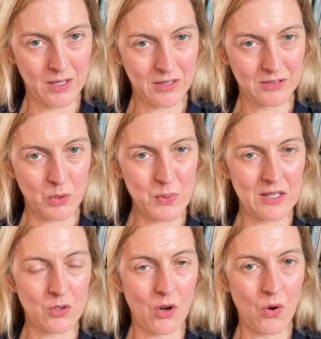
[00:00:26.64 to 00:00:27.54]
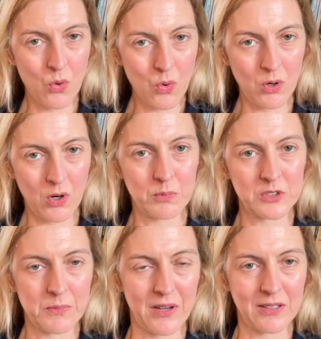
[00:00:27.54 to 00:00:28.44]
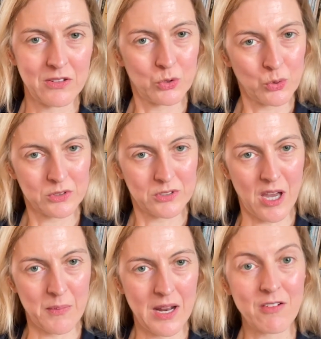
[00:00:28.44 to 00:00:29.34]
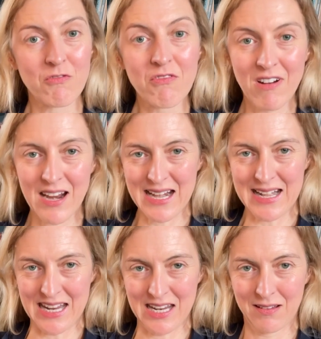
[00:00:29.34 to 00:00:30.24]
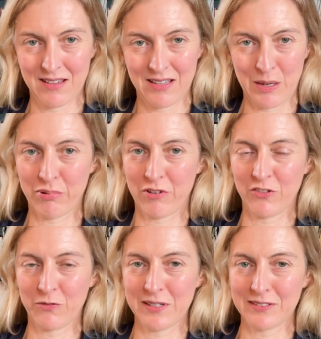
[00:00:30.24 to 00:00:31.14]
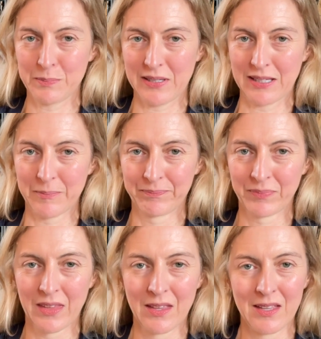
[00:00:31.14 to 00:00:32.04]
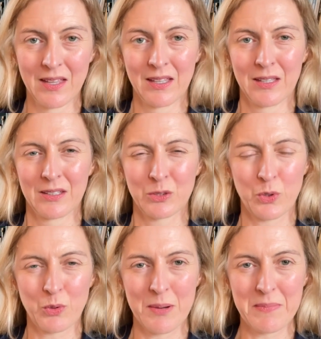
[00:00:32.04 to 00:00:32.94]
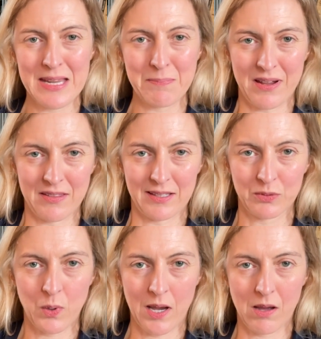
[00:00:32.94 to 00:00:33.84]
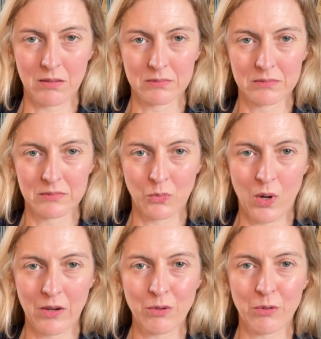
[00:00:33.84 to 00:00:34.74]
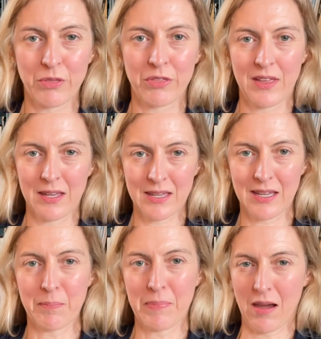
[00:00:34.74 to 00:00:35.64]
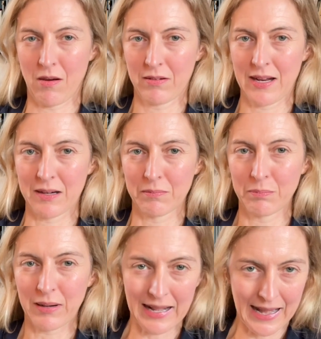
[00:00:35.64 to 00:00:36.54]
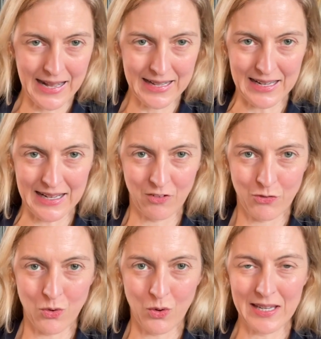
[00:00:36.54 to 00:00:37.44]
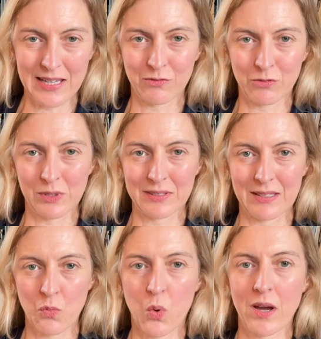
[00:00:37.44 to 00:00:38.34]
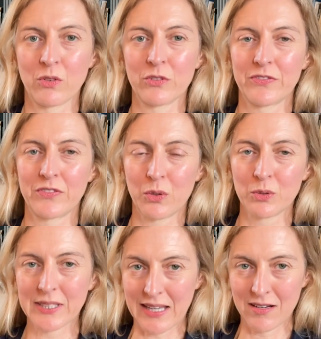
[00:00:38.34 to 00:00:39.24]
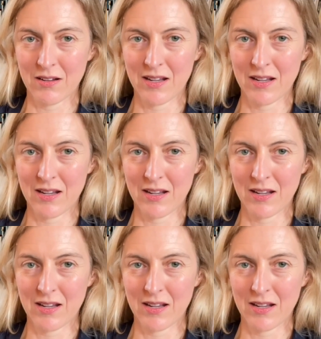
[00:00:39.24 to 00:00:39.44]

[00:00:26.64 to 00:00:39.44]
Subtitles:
So we can all optimise the talk time and really improve P2P. So what do I mean by this? Well, while you're thinking about and planning for e-invoicing, why not fold in